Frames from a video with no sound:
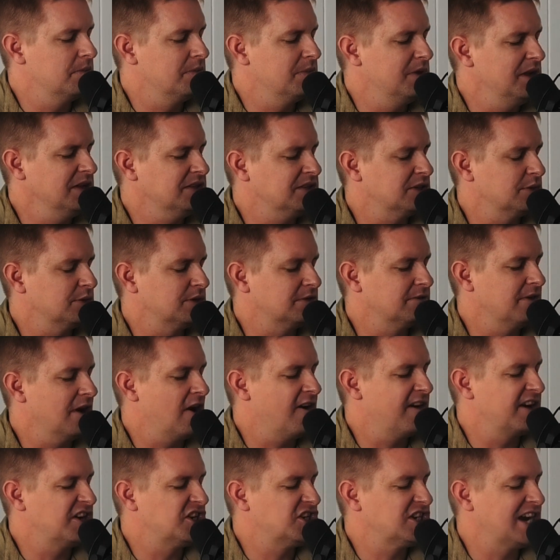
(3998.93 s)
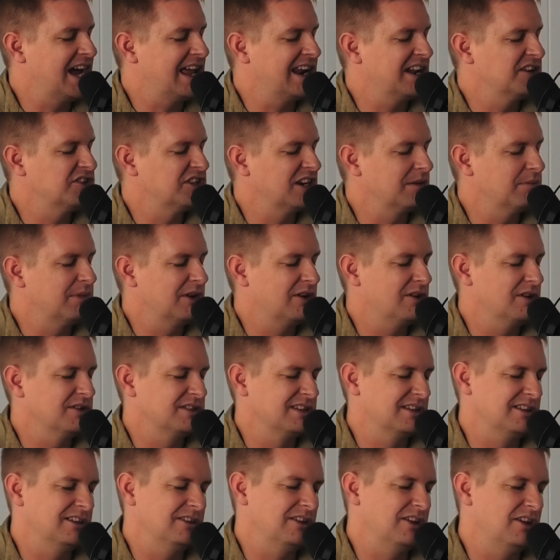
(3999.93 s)
this was very challenging
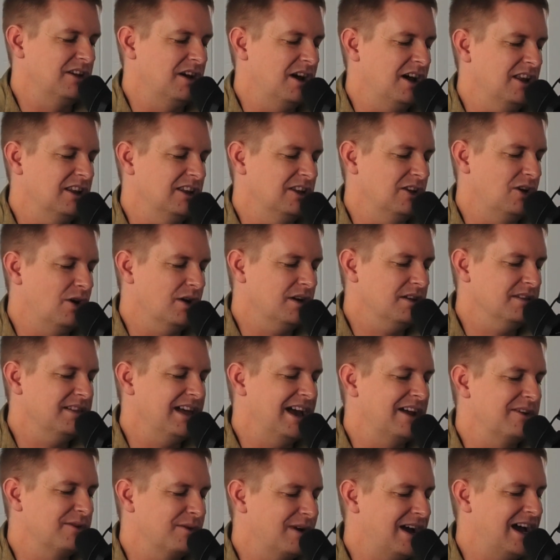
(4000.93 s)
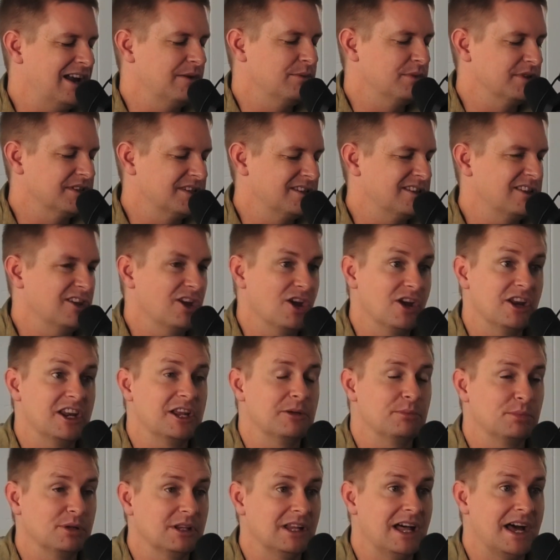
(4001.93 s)
because a, lo a lot of that run was
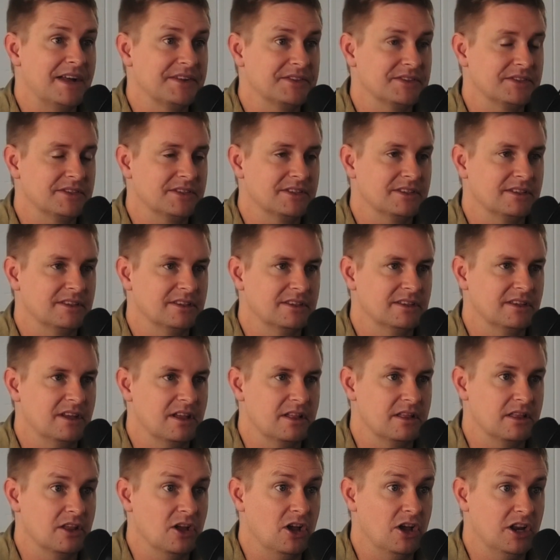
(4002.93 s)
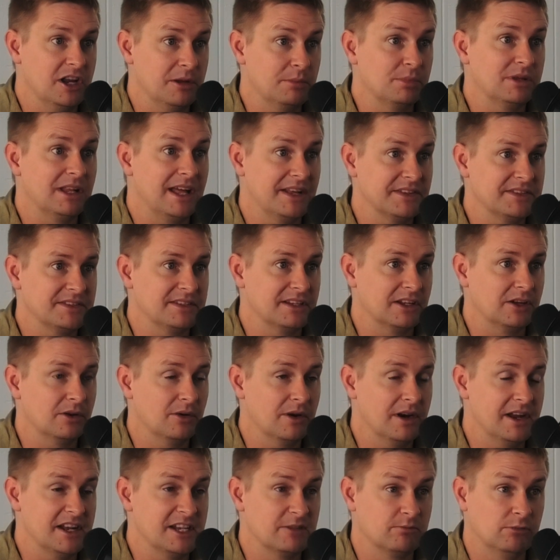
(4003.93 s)
30 plus. 30 plus
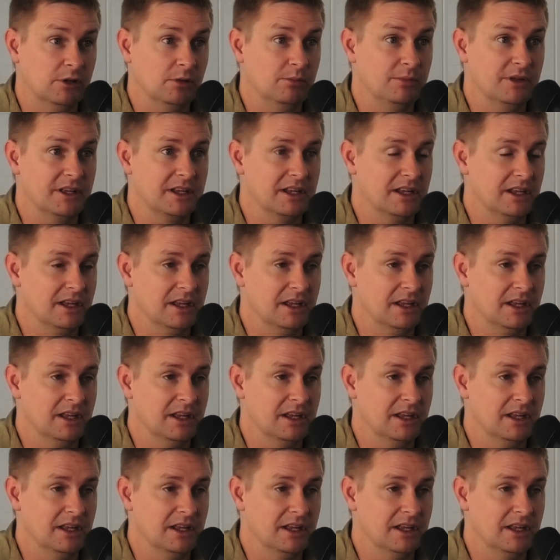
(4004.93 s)
degrees, probably.